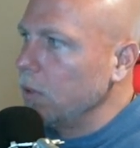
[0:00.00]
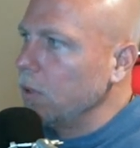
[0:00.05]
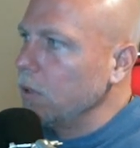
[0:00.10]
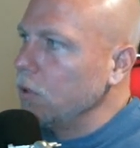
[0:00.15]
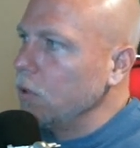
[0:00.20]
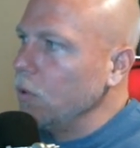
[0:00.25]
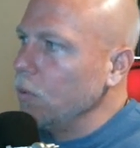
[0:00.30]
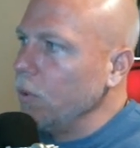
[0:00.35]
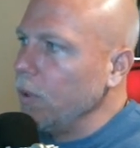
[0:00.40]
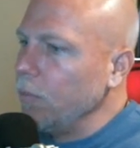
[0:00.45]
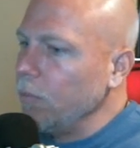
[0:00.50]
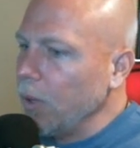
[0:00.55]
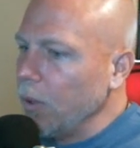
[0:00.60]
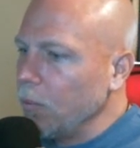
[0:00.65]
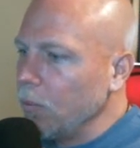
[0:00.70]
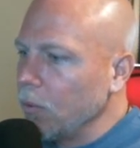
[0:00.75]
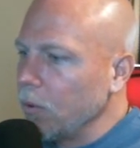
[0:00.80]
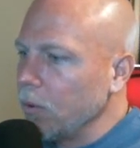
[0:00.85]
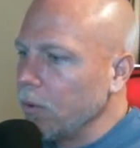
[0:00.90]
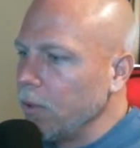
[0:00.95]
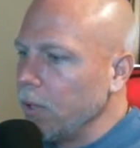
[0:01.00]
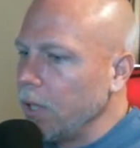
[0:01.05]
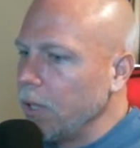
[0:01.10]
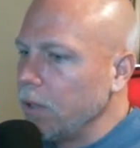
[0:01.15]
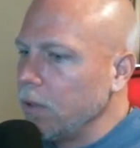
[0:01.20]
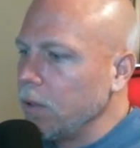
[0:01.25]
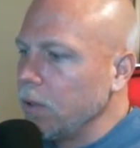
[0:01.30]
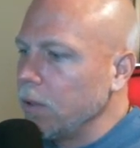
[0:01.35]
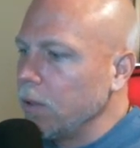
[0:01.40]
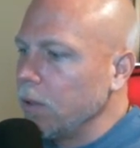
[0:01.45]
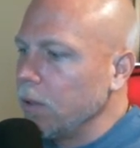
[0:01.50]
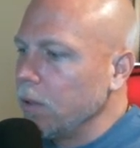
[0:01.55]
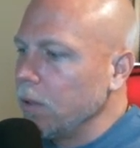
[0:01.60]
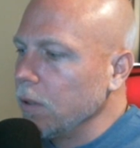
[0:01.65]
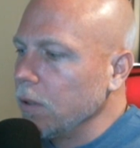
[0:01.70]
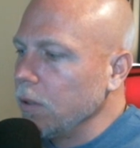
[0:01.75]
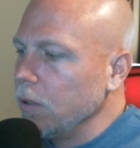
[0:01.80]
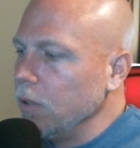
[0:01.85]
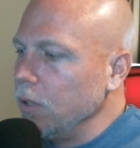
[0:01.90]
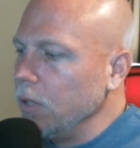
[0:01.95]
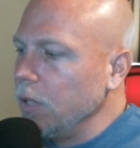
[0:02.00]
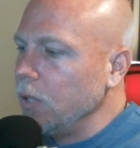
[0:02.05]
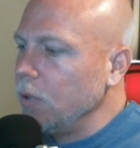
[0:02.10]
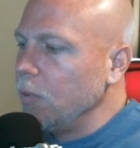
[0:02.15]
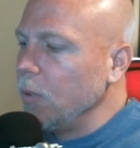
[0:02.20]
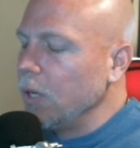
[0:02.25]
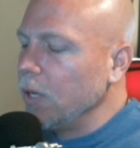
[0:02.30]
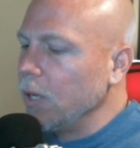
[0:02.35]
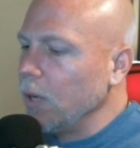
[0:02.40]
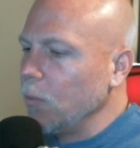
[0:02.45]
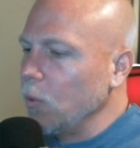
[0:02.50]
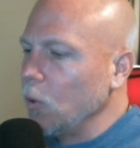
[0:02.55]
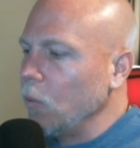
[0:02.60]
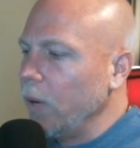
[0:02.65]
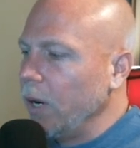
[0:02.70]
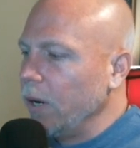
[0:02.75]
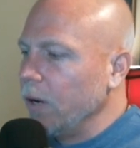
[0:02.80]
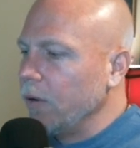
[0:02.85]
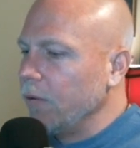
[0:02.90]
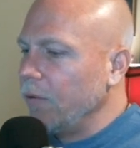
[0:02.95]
to remember that you need to become aware of